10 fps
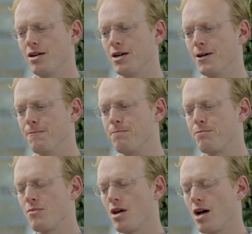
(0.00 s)
I
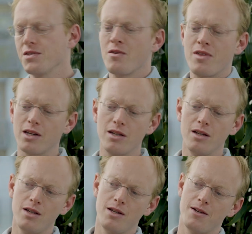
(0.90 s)
also think
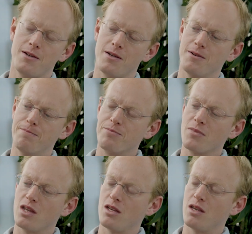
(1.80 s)

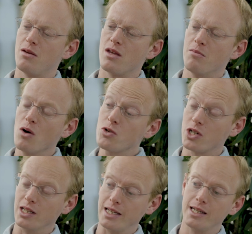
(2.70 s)

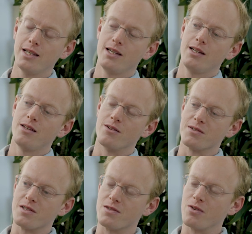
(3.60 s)
emotionally,
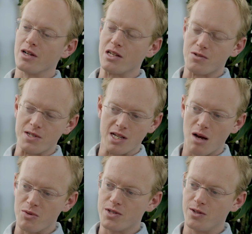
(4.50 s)
there's this very interesting
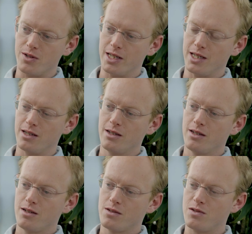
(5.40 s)
opportunity
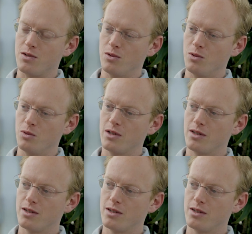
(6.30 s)
to